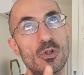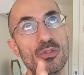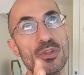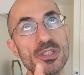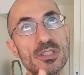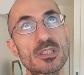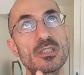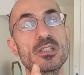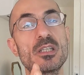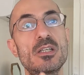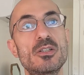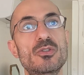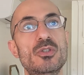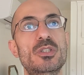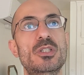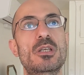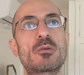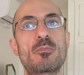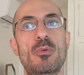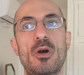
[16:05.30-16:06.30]
well, this is the
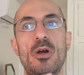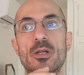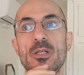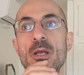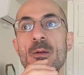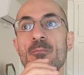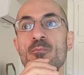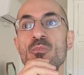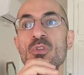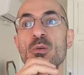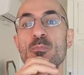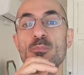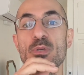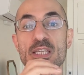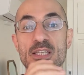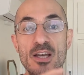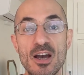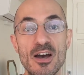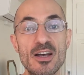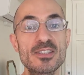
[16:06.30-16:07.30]
interesting part.
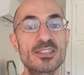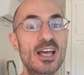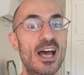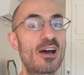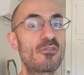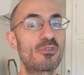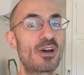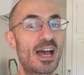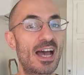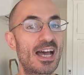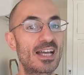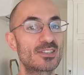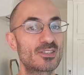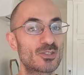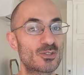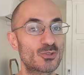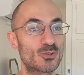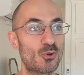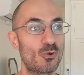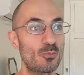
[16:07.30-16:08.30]
Because I've had
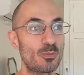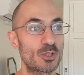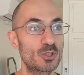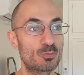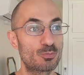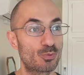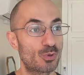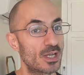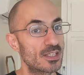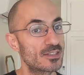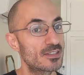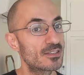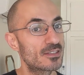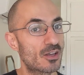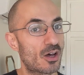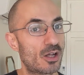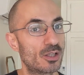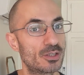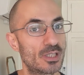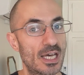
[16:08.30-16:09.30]
so much presence
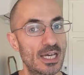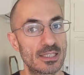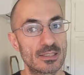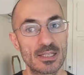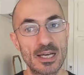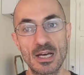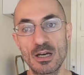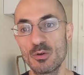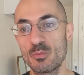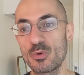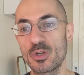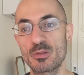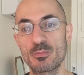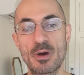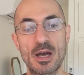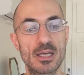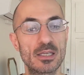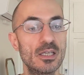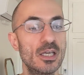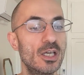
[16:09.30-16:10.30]
online now with
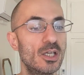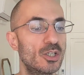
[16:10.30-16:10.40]
my